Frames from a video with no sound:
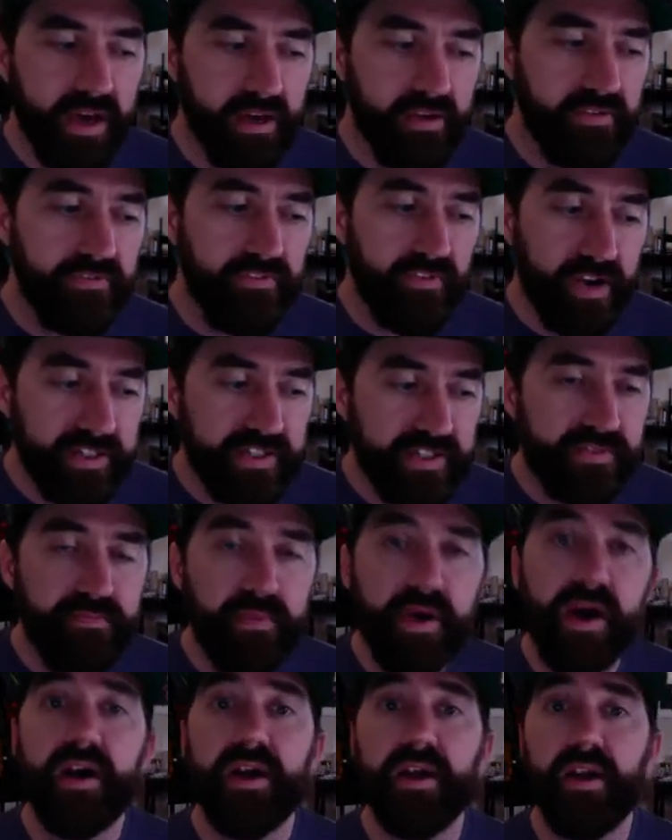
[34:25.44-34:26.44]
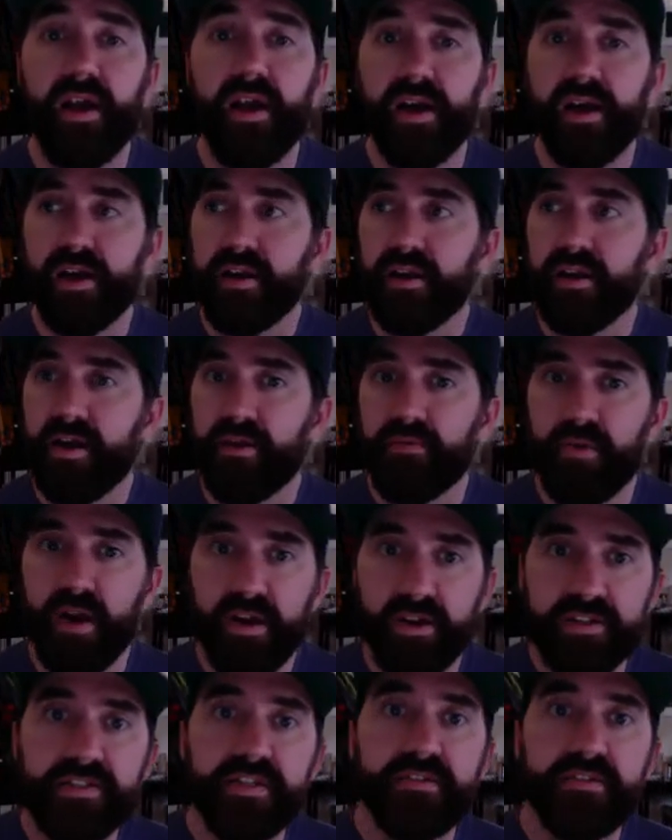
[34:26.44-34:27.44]
friends of mine and
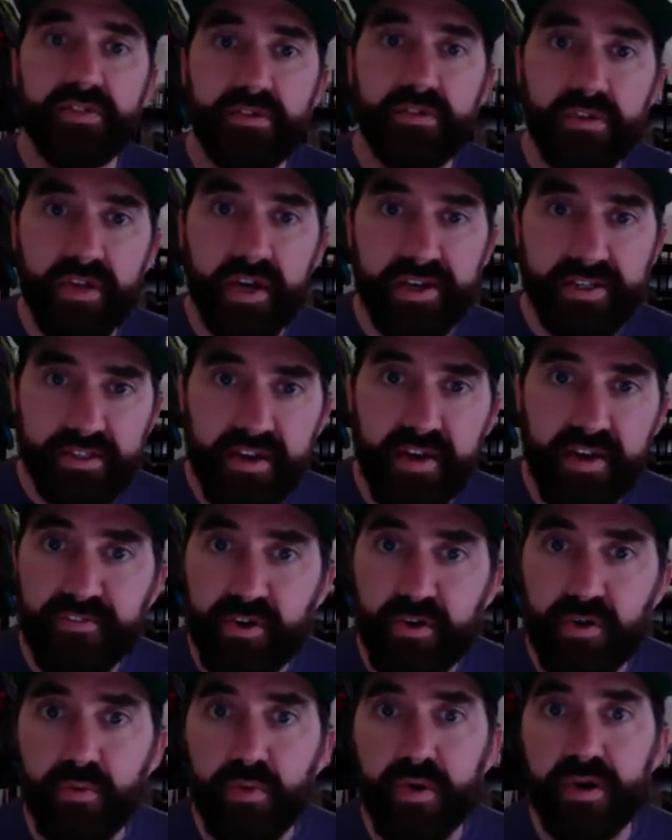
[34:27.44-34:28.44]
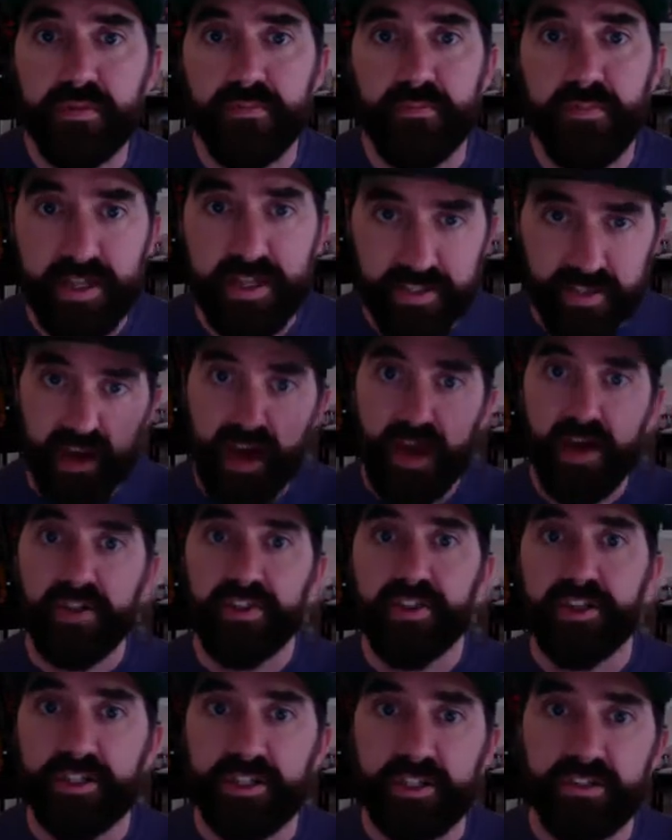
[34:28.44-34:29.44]
relatives who like suffer with mental health
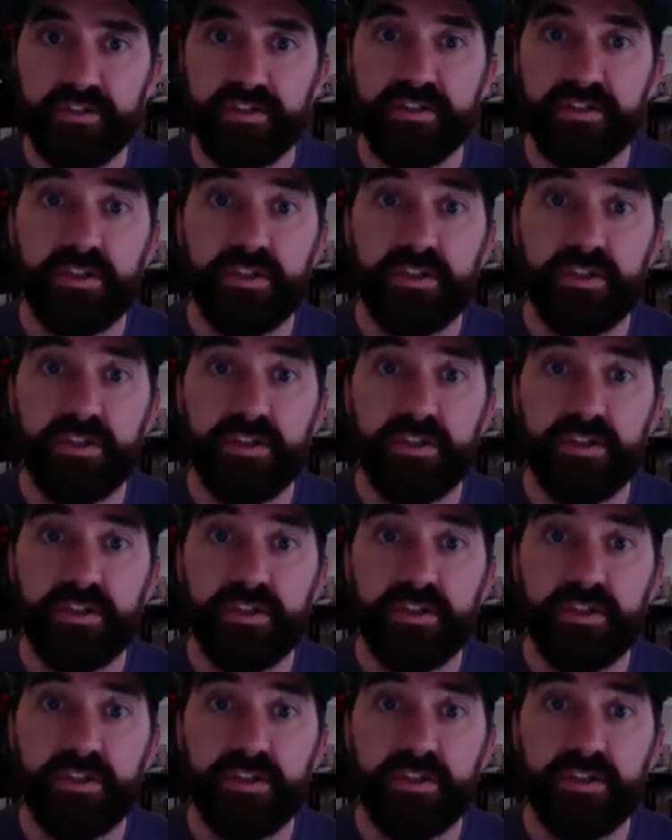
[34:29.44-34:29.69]
issues,